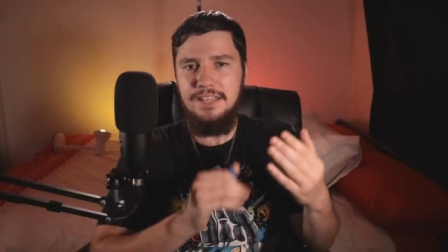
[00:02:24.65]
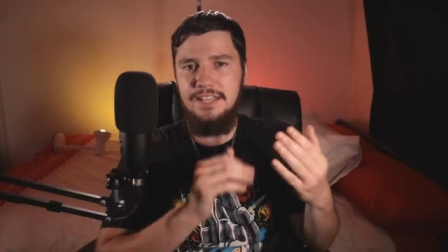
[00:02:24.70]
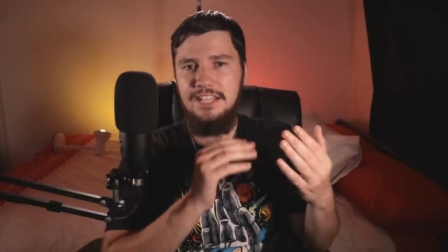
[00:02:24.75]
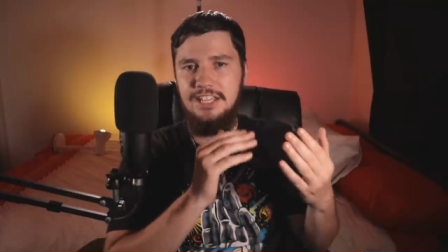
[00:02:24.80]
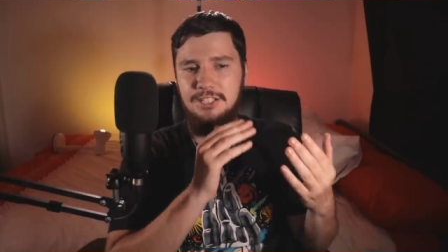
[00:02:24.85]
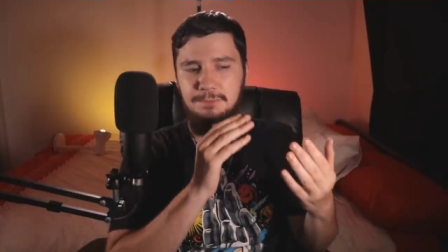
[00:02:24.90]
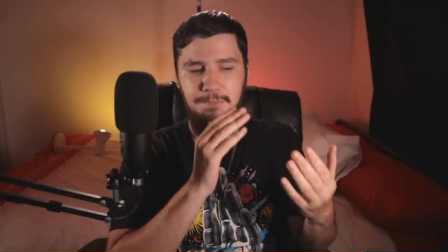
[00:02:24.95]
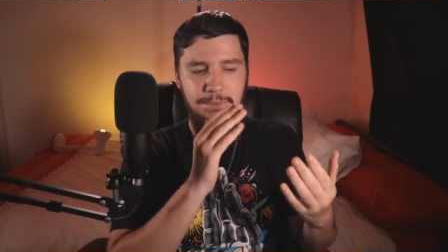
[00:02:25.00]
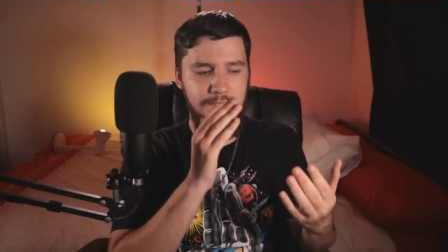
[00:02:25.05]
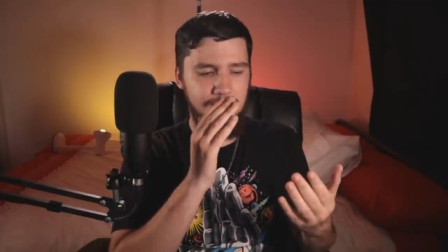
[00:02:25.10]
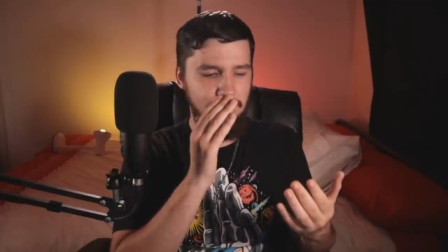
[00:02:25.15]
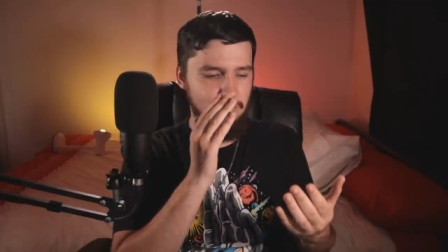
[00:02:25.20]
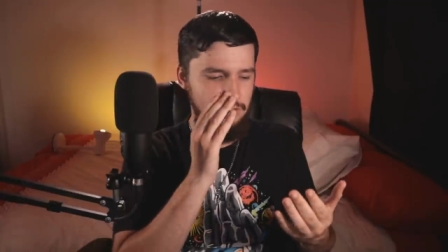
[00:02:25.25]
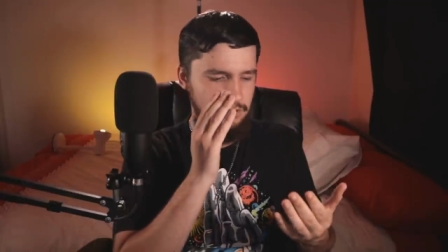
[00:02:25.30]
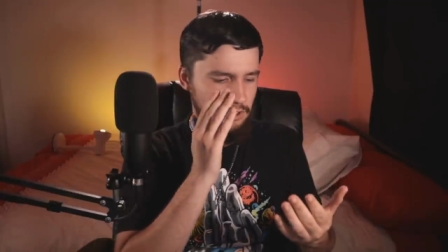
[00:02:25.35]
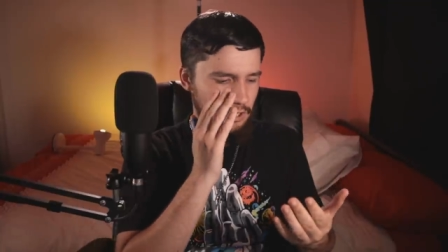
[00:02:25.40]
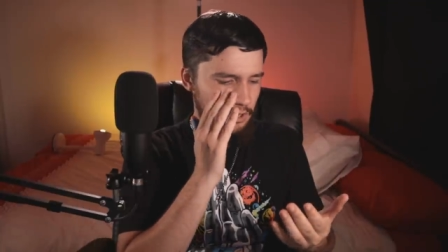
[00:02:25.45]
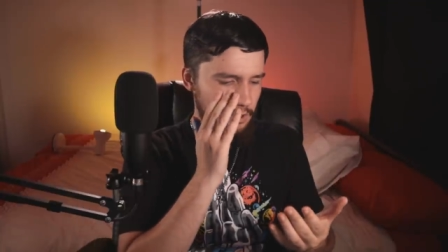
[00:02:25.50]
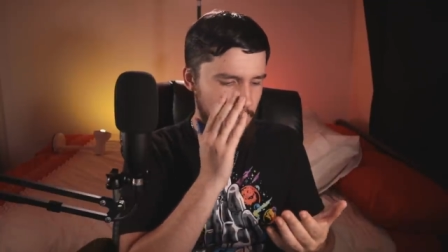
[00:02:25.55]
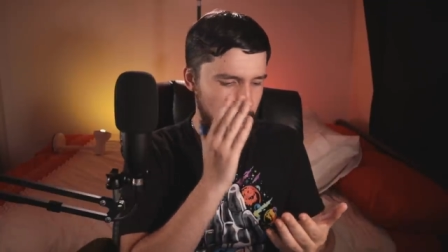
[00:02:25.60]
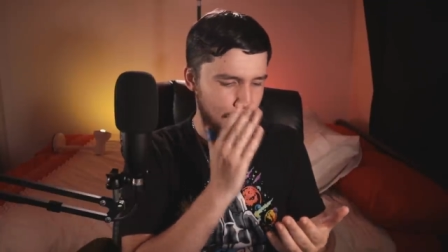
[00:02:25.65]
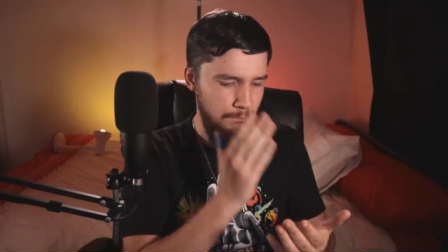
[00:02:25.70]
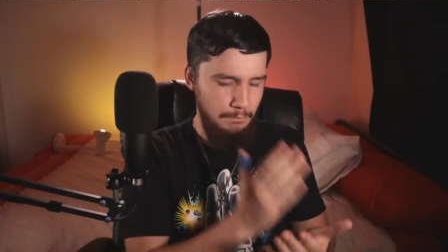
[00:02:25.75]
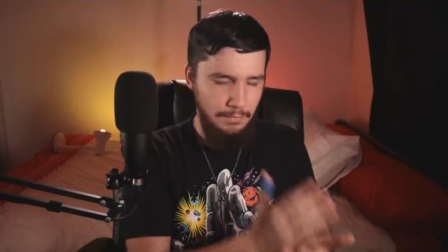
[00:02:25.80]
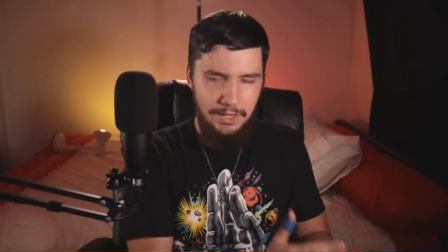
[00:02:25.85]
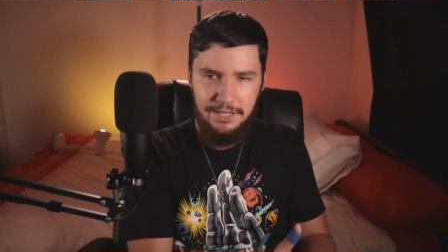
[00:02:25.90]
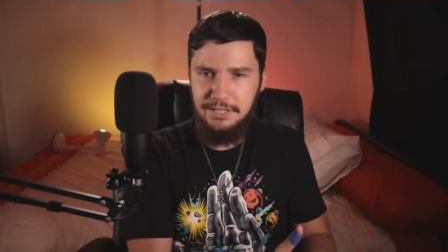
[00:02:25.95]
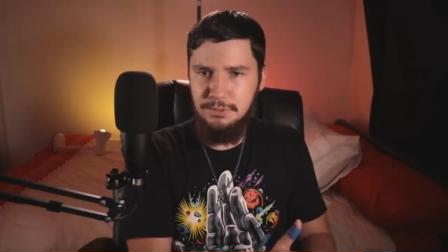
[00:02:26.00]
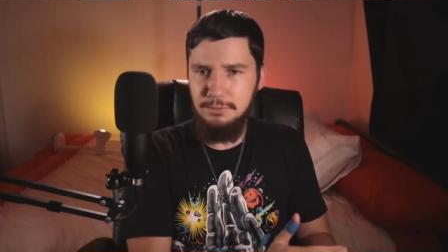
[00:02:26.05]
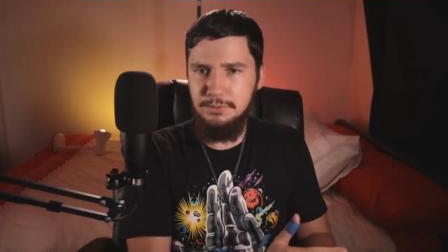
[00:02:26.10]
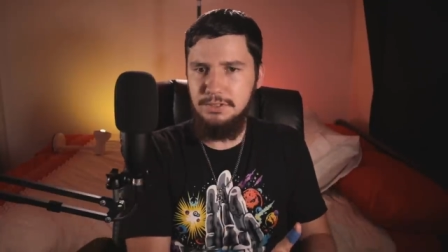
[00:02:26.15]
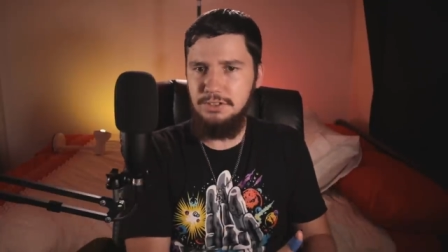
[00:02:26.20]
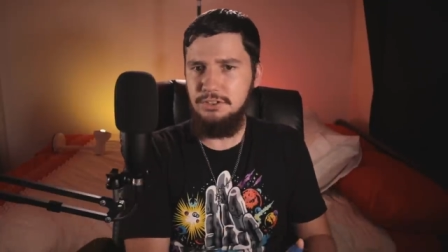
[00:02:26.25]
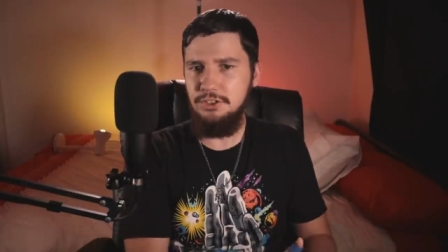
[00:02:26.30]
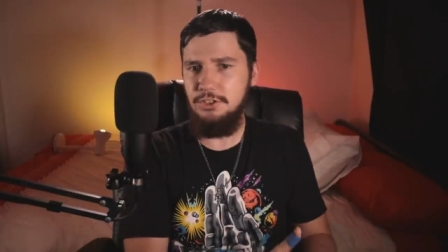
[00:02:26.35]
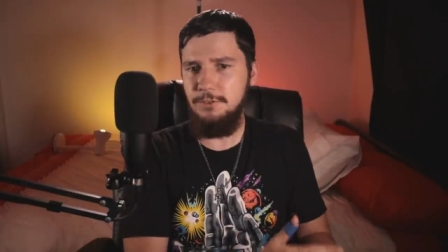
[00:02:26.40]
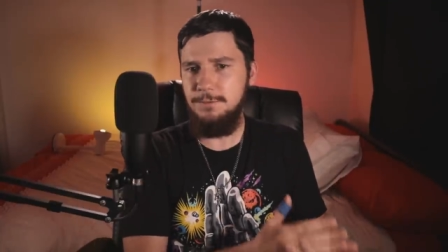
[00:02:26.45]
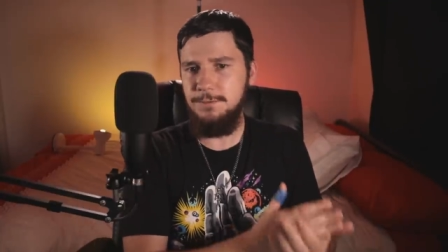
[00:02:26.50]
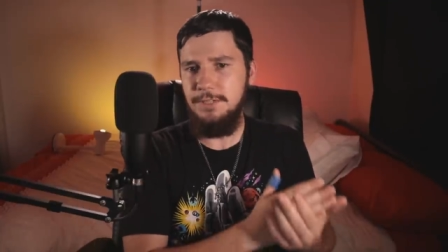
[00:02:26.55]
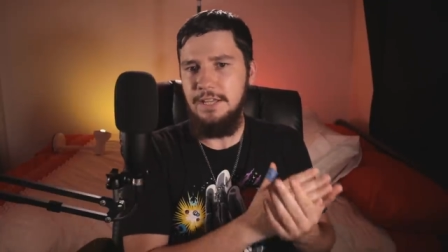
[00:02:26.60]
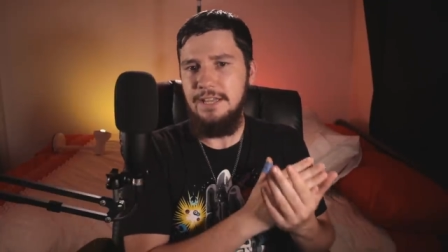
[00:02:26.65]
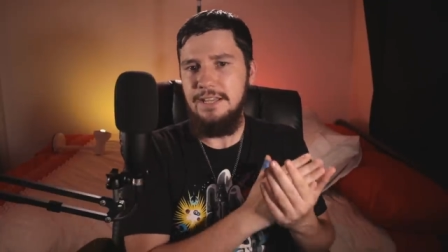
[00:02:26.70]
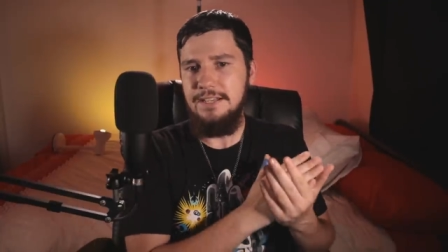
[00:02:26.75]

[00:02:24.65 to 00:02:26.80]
is because Microsoft